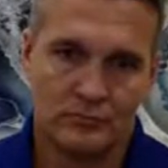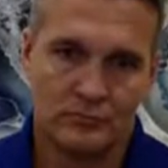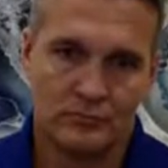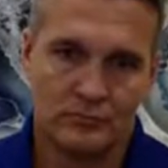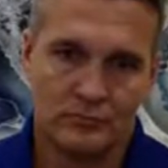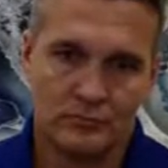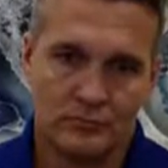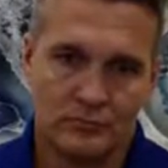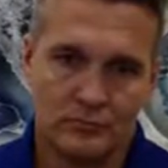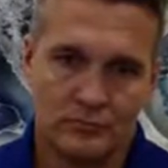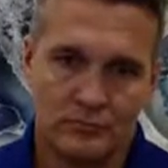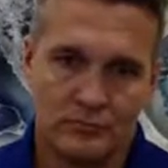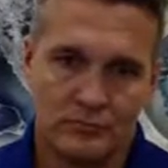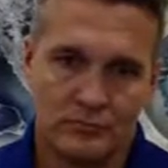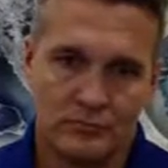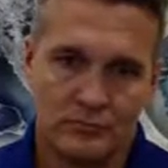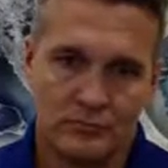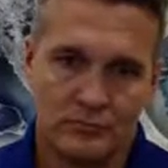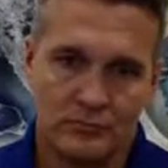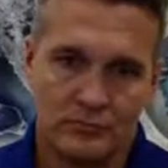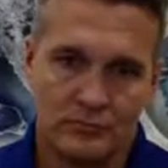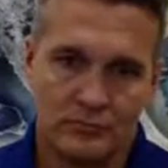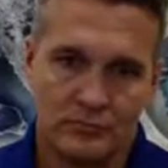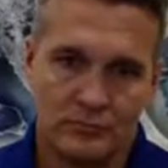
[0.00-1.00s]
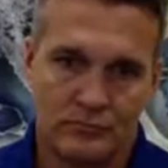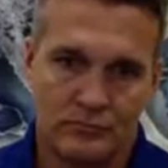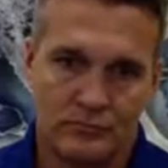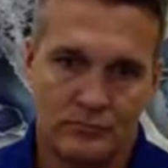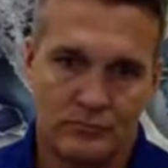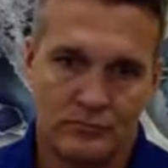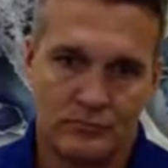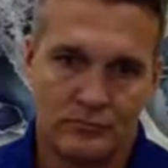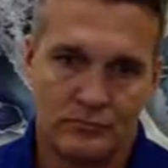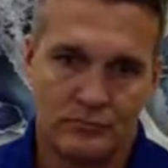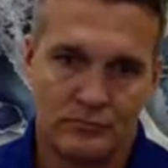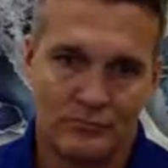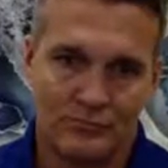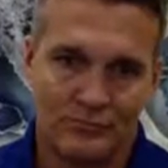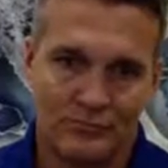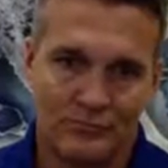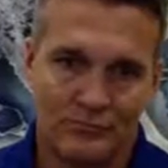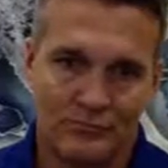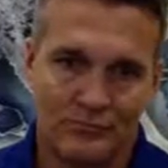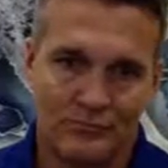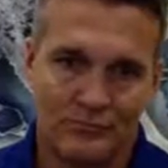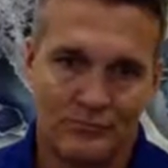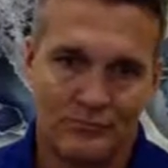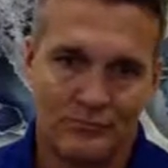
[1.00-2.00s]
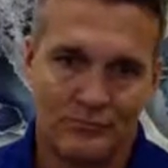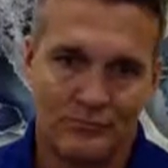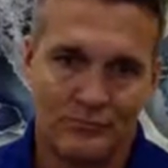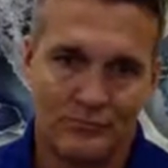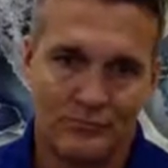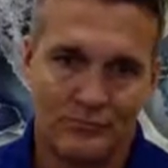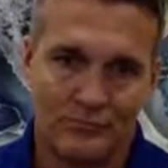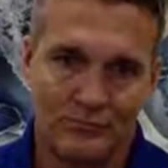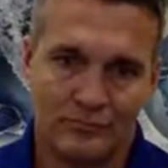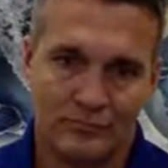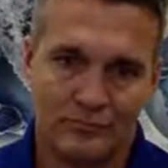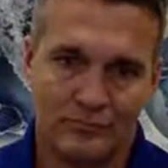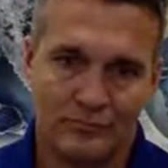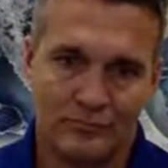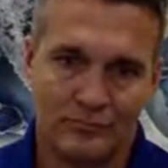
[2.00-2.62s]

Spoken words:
[no speech]